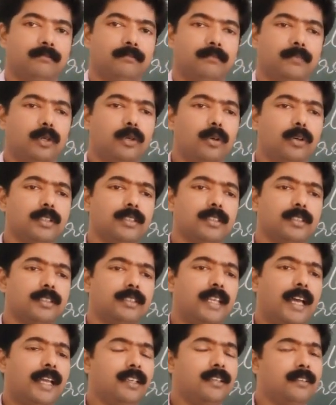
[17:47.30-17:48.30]
because
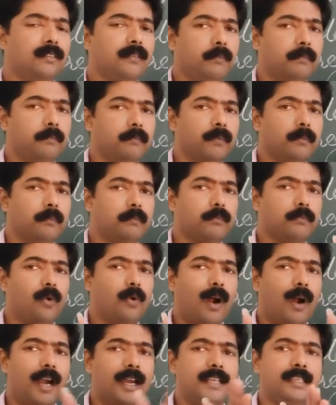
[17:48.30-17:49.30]
that
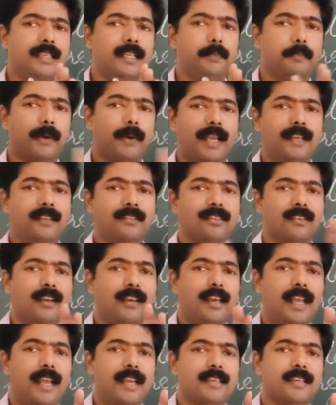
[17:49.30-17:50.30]
quality price
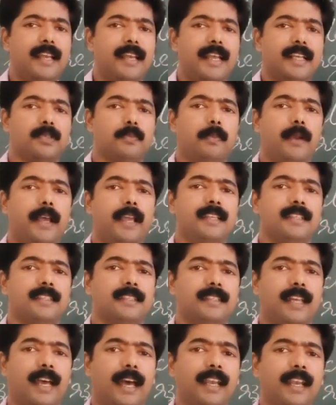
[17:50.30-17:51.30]
relation
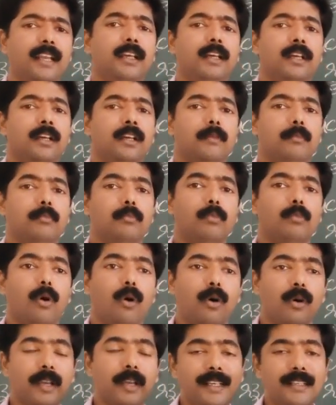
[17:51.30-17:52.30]
explains that
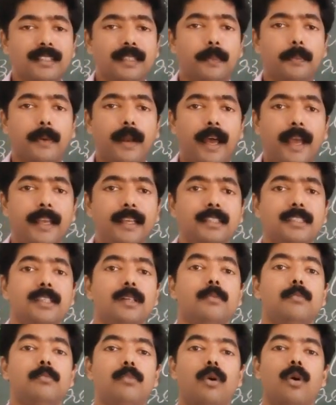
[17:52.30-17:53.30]
more is the price,
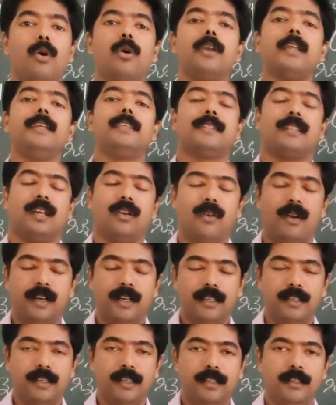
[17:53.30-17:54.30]
more is the
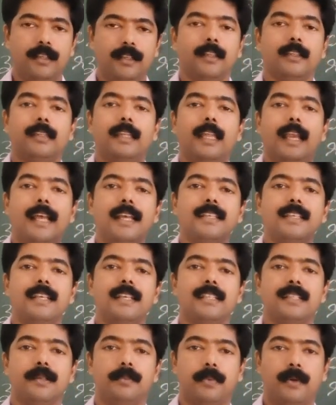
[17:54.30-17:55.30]
quantity. The
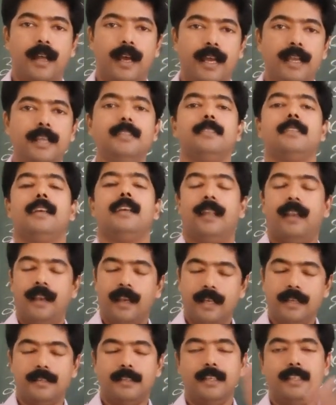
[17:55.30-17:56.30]
less is the price,
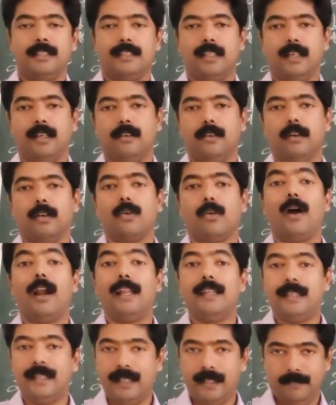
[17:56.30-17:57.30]
less is the
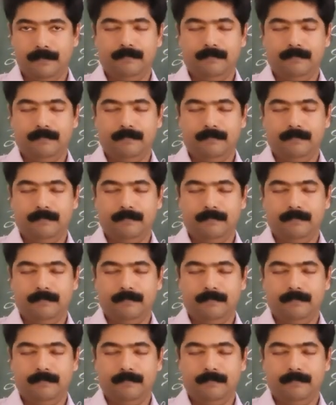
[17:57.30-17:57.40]
quality.